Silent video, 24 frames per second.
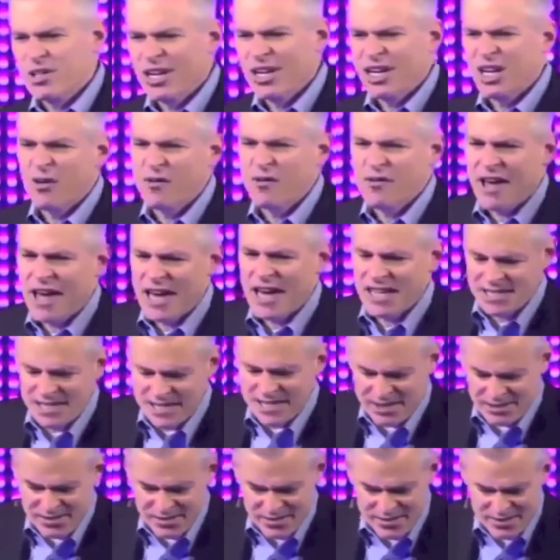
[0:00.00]
to try to go
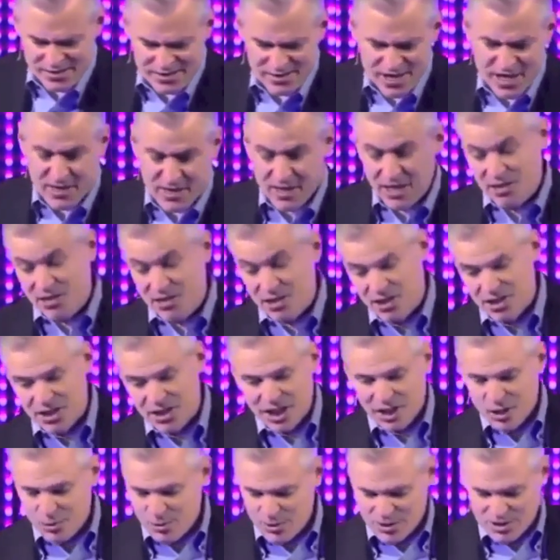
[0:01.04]
fast. I think it's
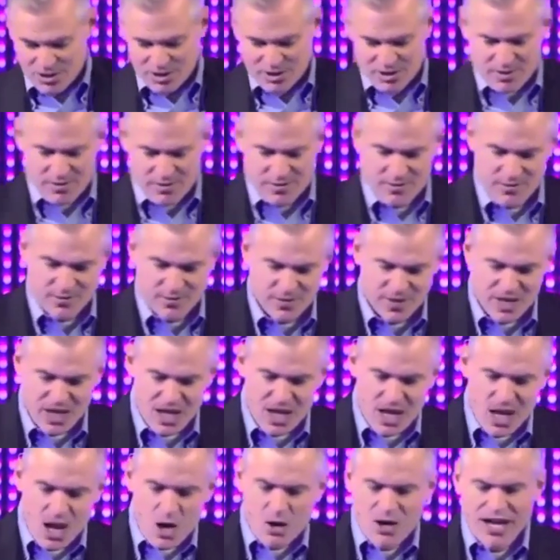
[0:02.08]
good. I hope it's good.
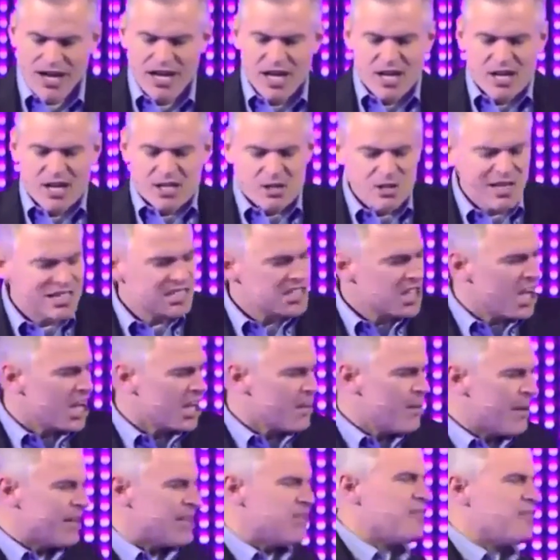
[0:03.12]
Okay, so let's
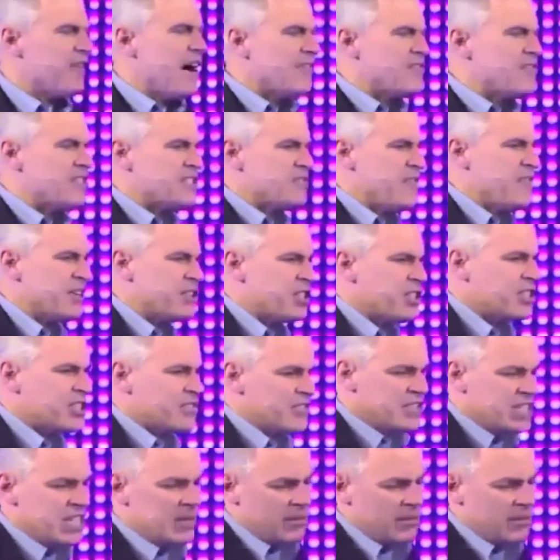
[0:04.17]
talk about the 5 dysfunctions of a